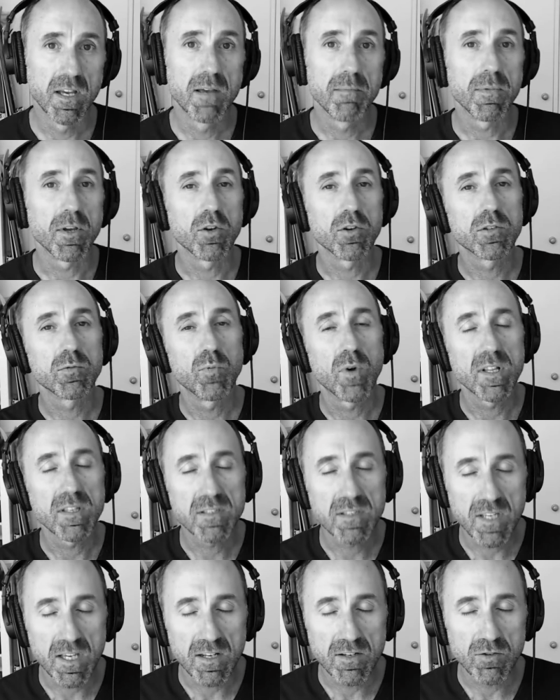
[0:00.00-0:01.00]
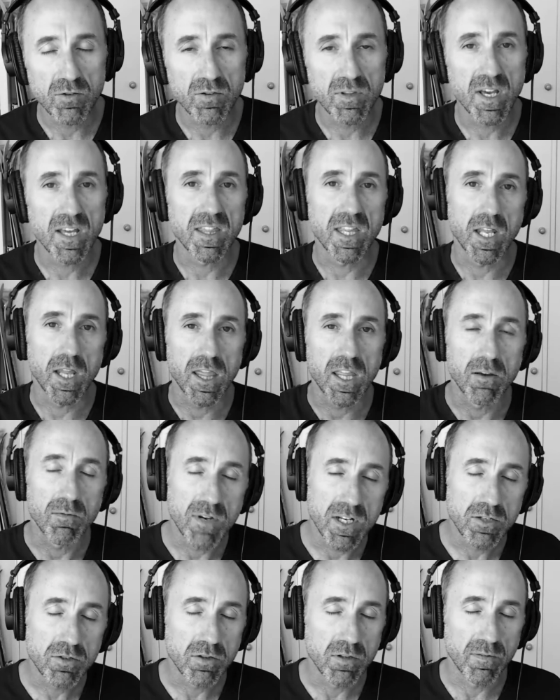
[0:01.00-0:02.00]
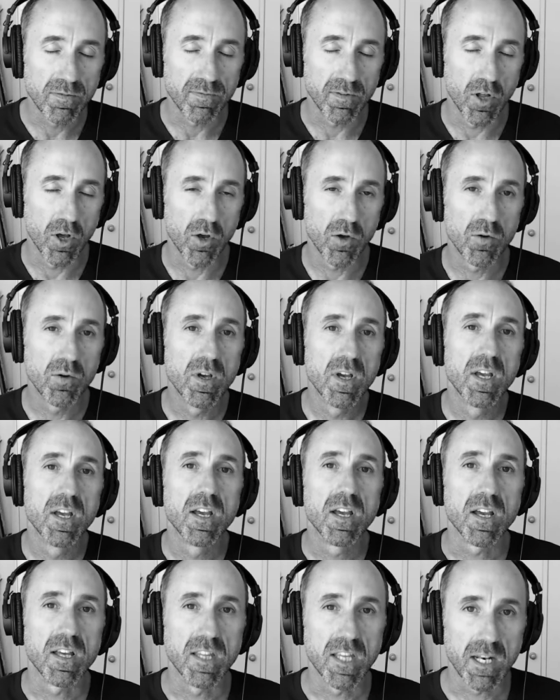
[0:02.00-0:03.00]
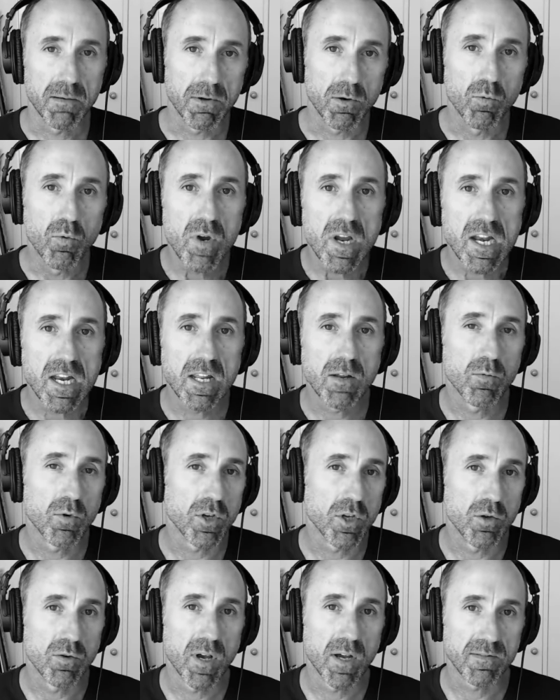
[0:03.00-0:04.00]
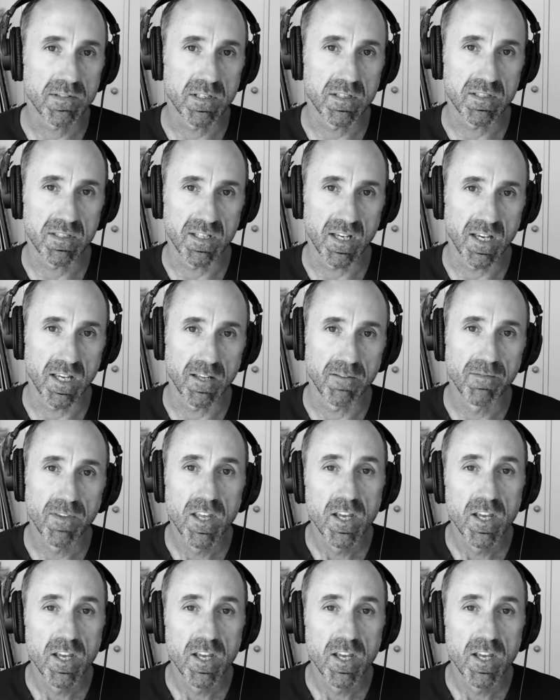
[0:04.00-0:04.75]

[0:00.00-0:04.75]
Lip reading: Because once they do that, then they're into the flow and they're going to be reading what you have to say.